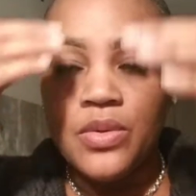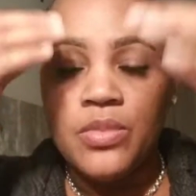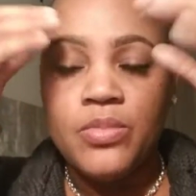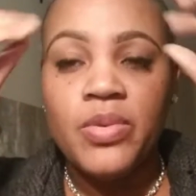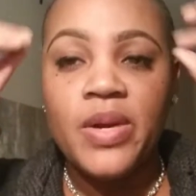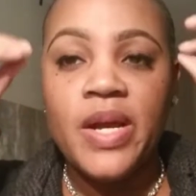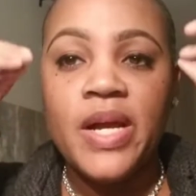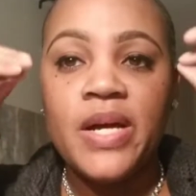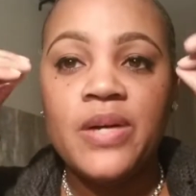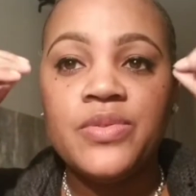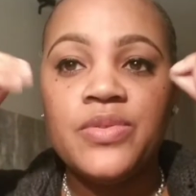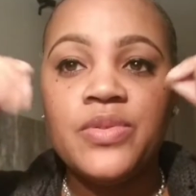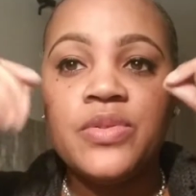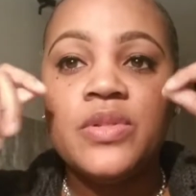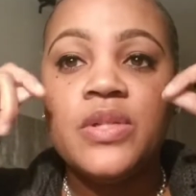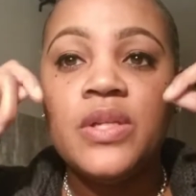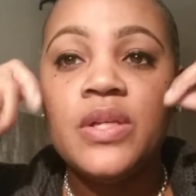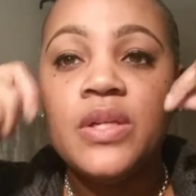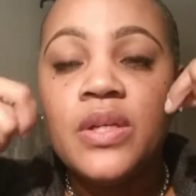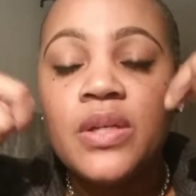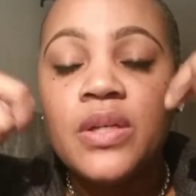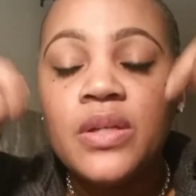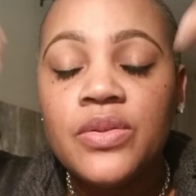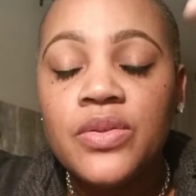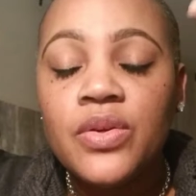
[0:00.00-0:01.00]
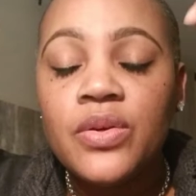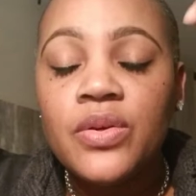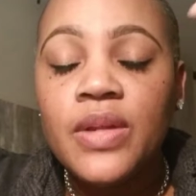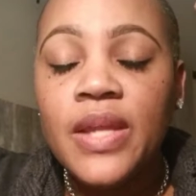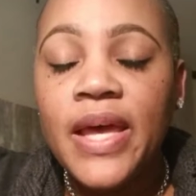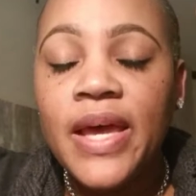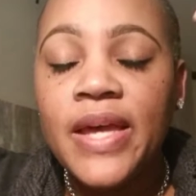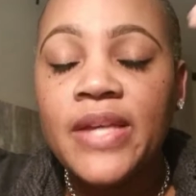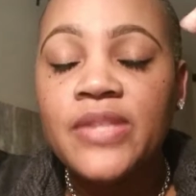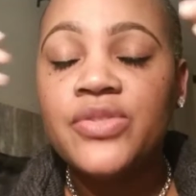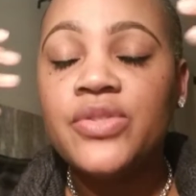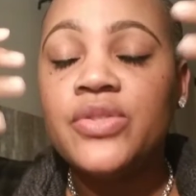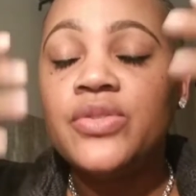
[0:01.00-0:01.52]
Your brows are done, your
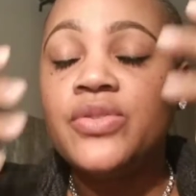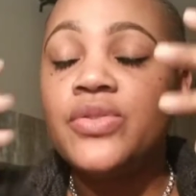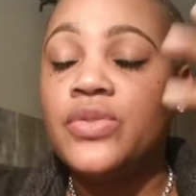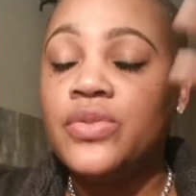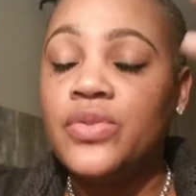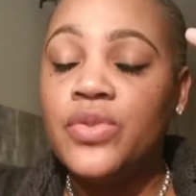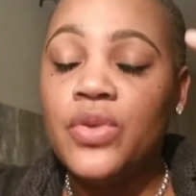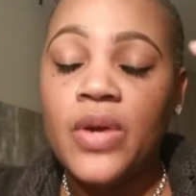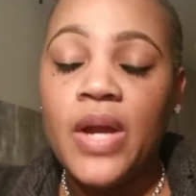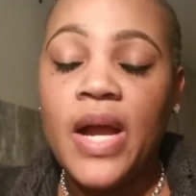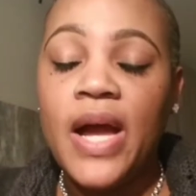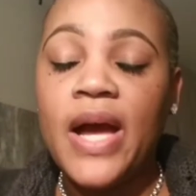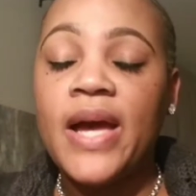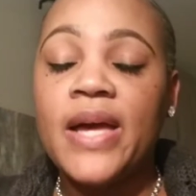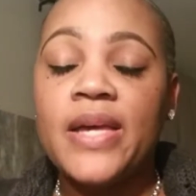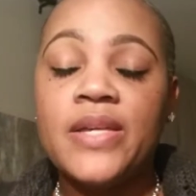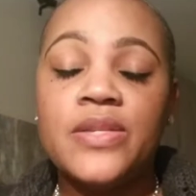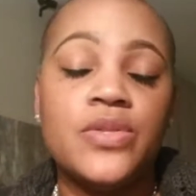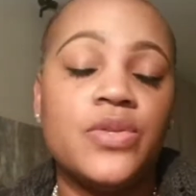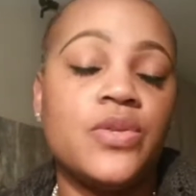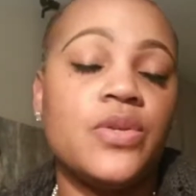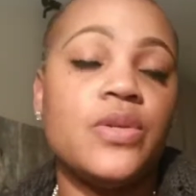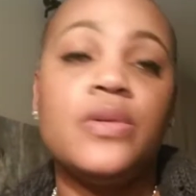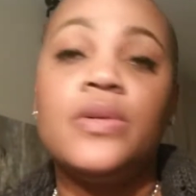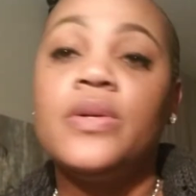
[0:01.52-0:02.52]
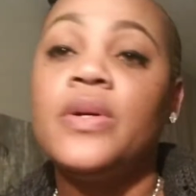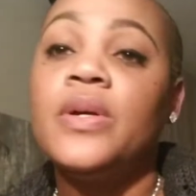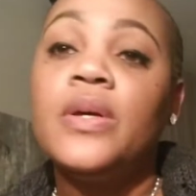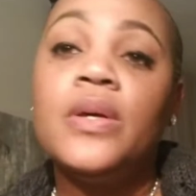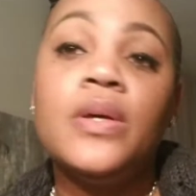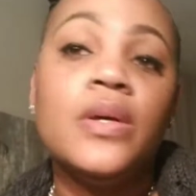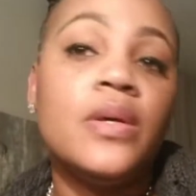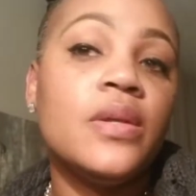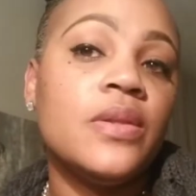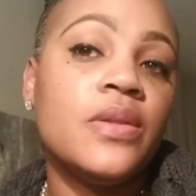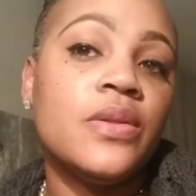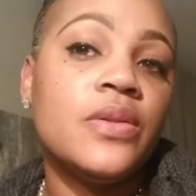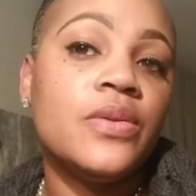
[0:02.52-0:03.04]
lashes, your eyes are,
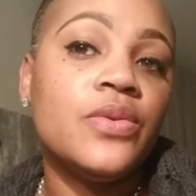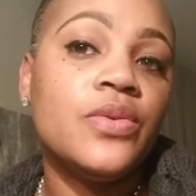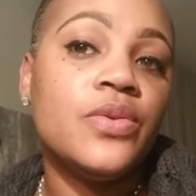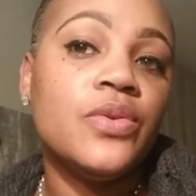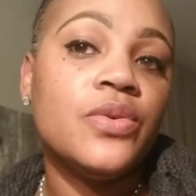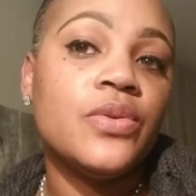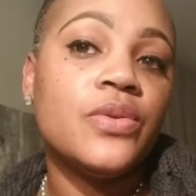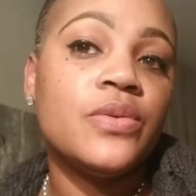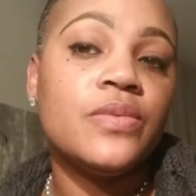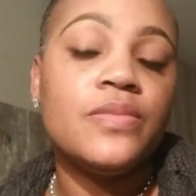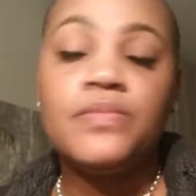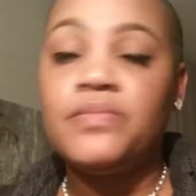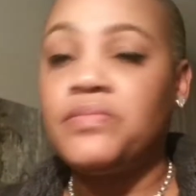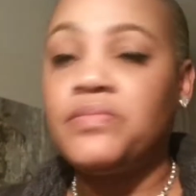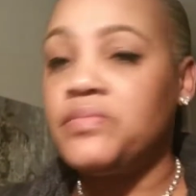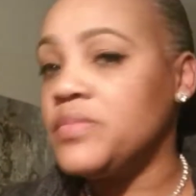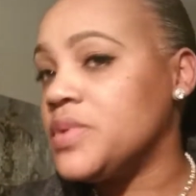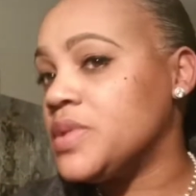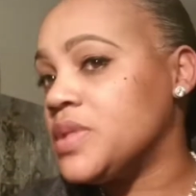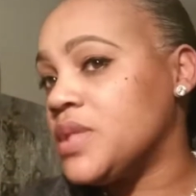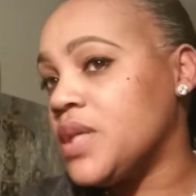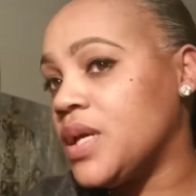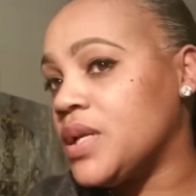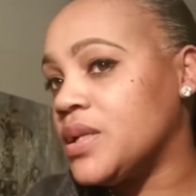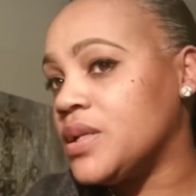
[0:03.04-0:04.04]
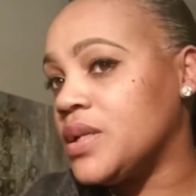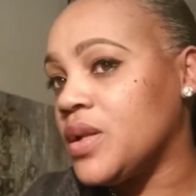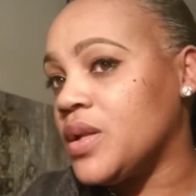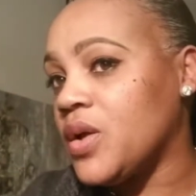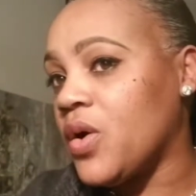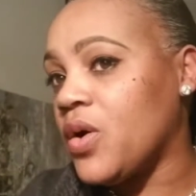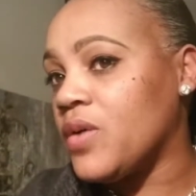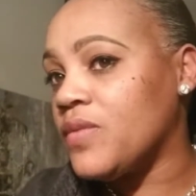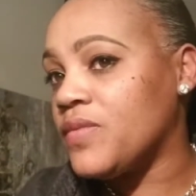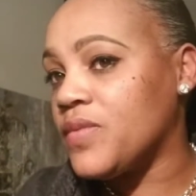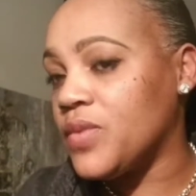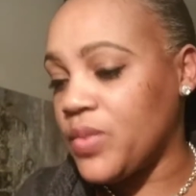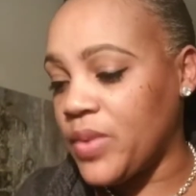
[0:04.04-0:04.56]
you're setting it
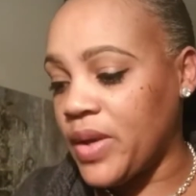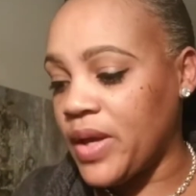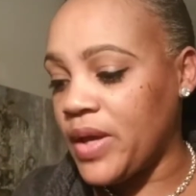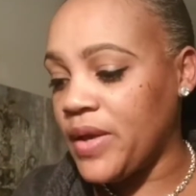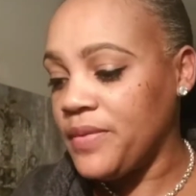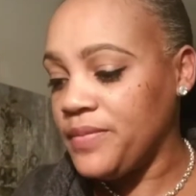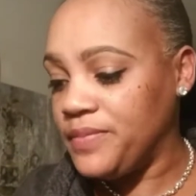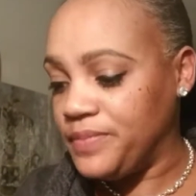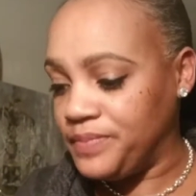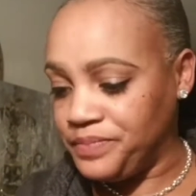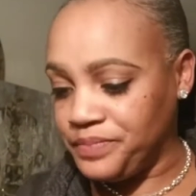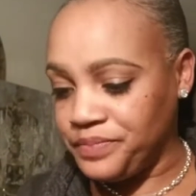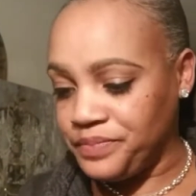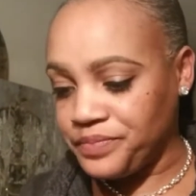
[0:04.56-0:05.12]
off, okay?